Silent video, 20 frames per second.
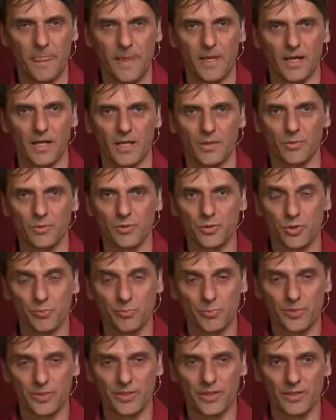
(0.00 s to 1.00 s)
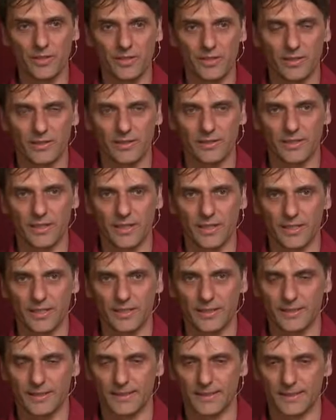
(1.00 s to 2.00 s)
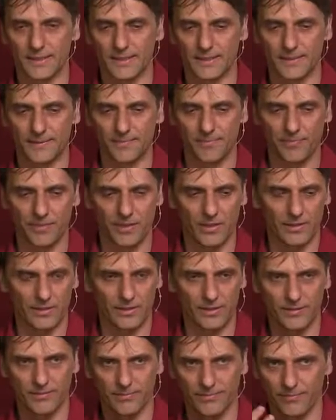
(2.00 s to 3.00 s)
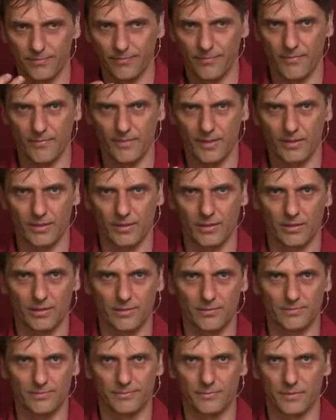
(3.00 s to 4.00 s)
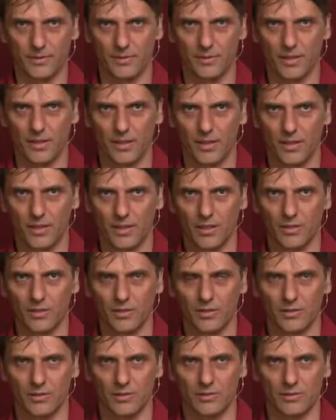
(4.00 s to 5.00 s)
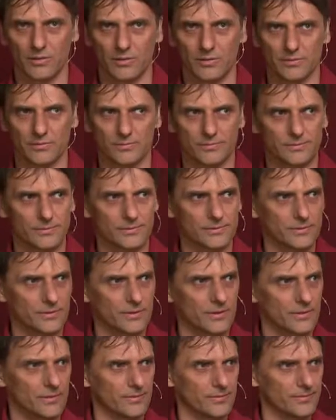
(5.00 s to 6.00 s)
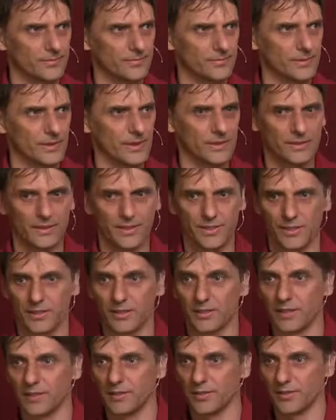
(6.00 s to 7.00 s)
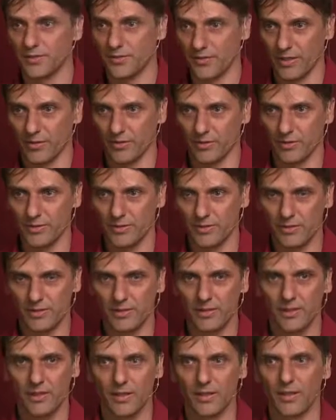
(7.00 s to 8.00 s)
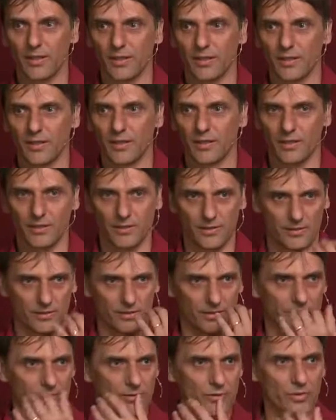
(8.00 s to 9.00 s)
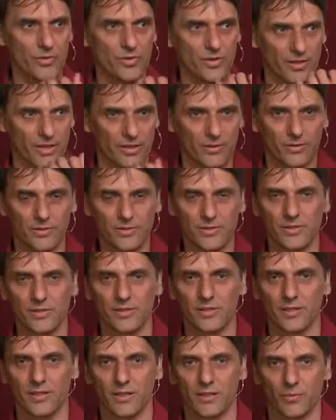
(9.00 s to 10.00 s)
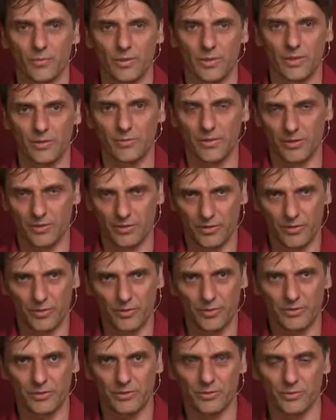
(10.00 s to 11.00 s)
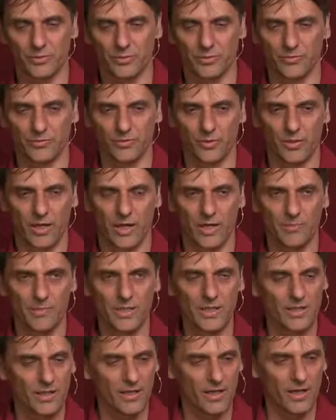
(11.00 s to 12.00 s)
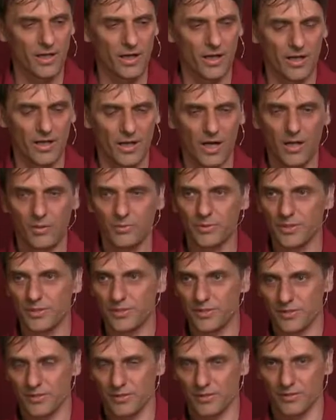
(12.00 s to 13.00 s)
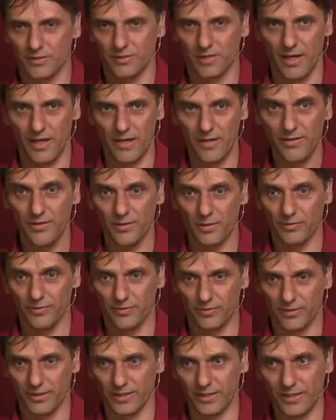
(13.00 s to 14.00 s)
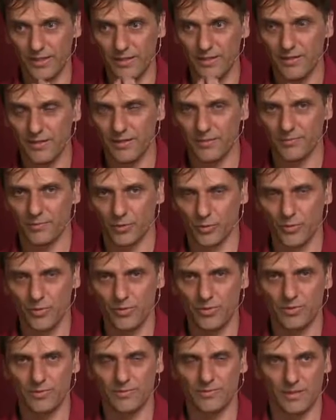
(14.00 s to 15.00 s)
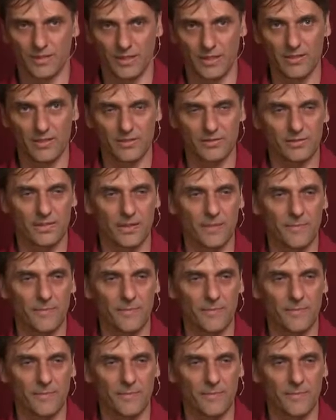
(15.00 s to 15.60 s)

And he was comparing the um, um, uh, dentist, dentist records, uh, the tooth records, when they were recruited to, for army, and how this uh, health of teeth, tooth, teeth,